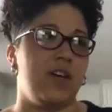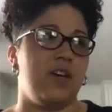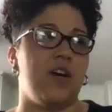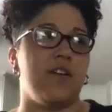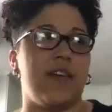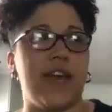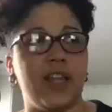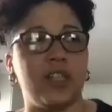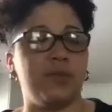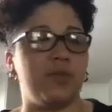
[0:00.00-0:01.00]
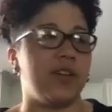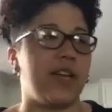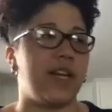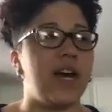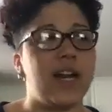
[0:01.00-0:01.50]
are they eligible? Are
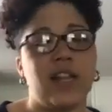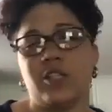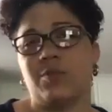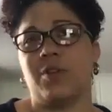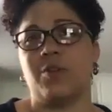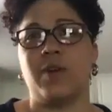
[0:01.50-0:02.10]
they not eligible?